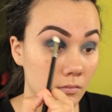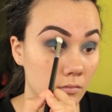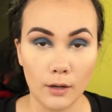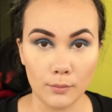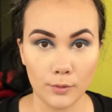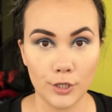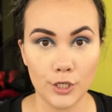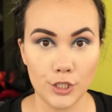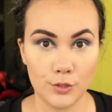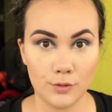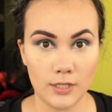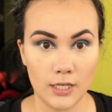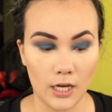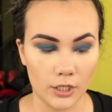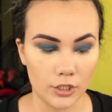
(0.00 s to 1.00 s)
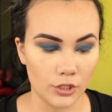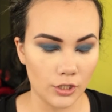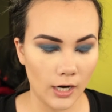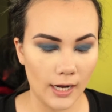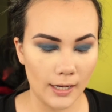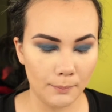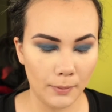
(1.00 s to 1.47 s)
I'm going to do the under
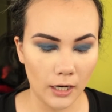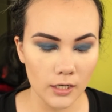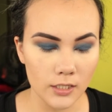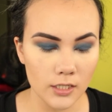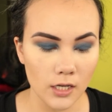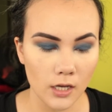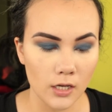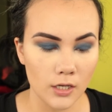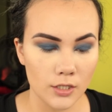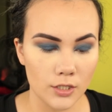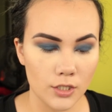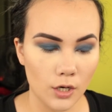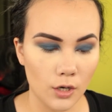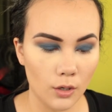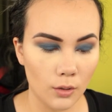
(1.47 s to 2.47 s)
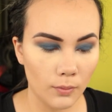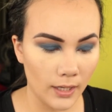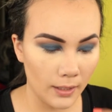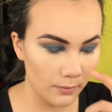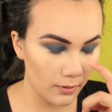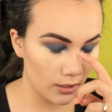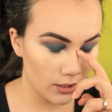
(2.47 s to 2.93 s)
eye part. So what
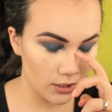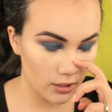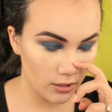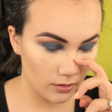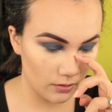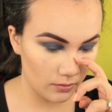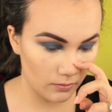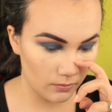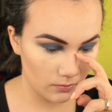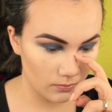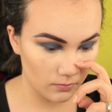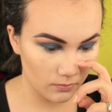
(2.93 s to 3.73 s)
I'm going to do